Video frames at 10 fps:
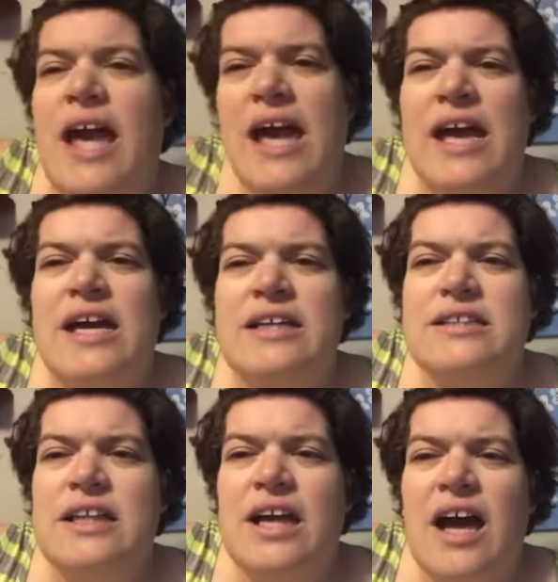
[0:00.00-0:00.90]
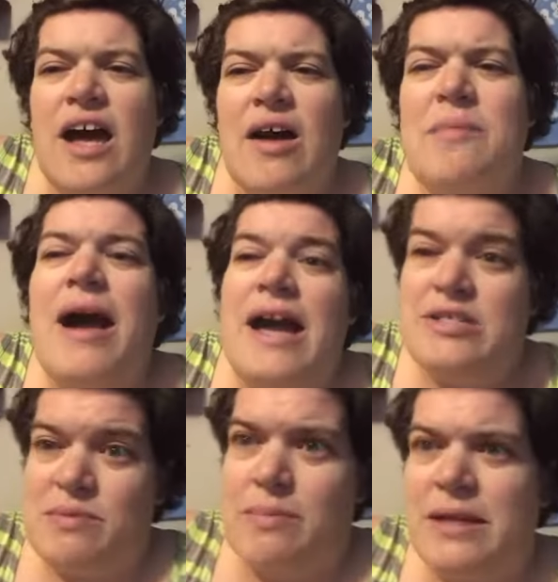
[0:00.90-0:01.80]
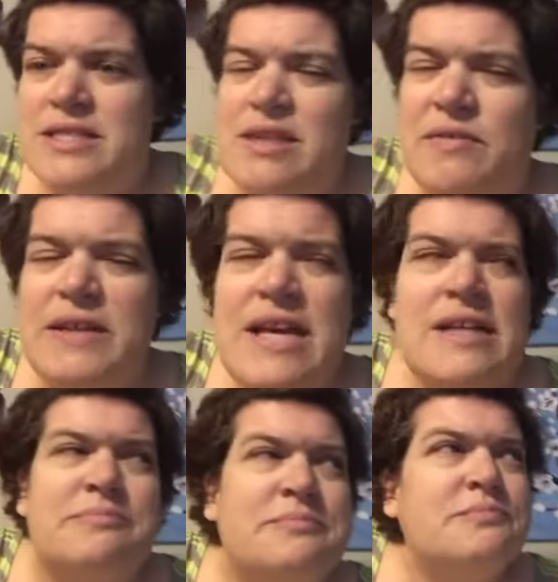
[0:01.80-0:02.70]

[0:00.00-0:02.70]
and I had to rub that stuff again.